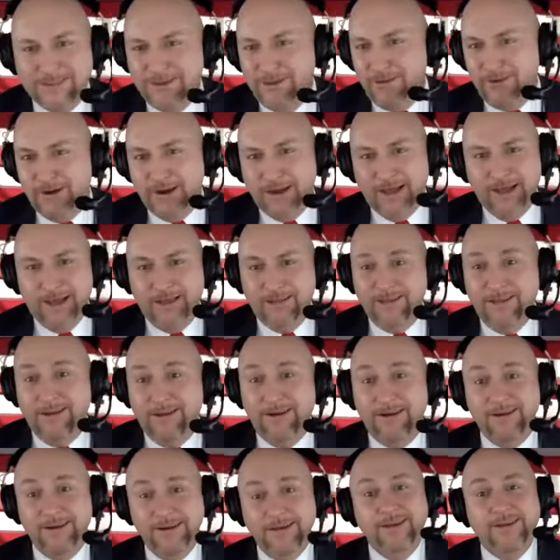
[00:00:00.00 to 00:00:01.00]
going on
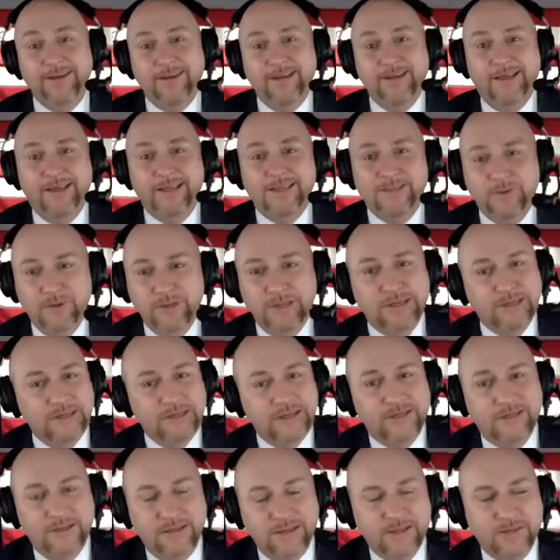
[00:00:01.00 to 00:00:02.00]
there. It's really
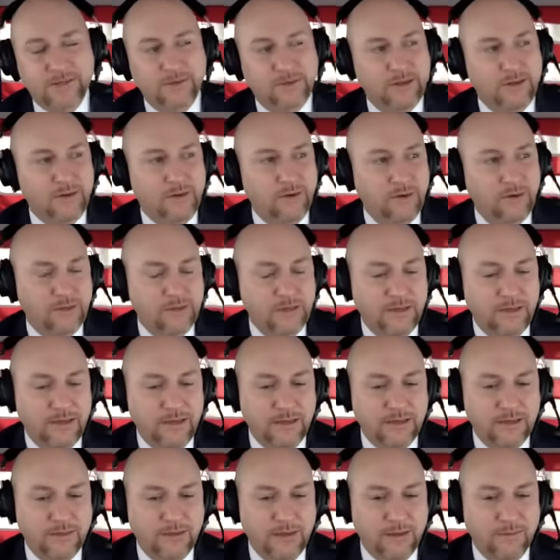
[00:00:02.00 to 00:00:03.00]
cool.
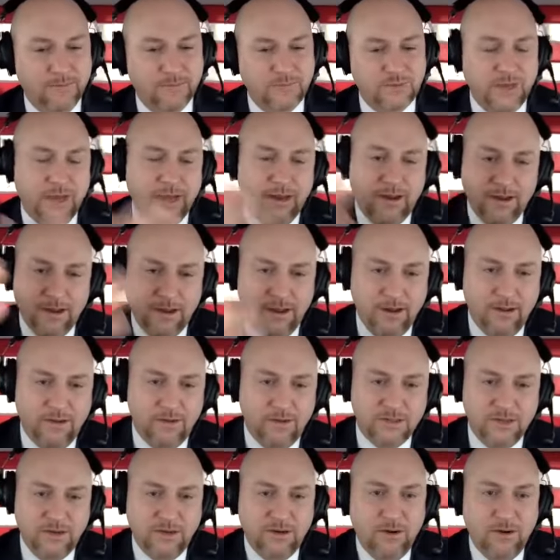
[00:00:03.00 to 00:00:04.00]
And so I
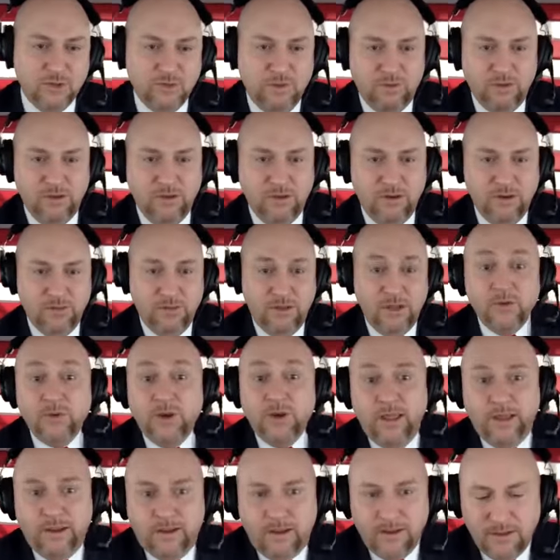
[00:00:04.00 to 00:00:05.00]
always encourage people to do it. You
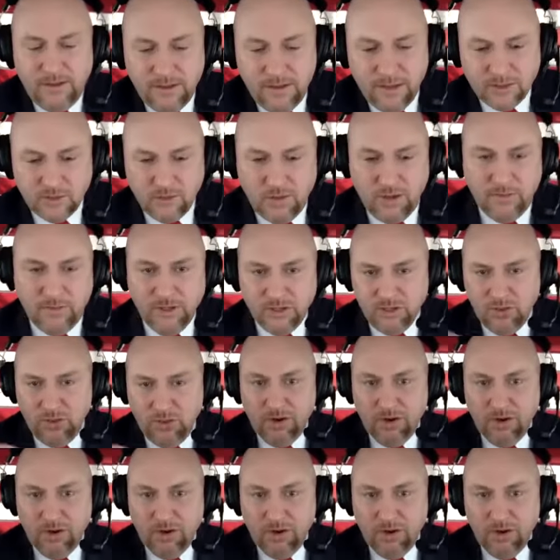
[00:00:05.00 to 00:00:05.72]
would like it as well, because you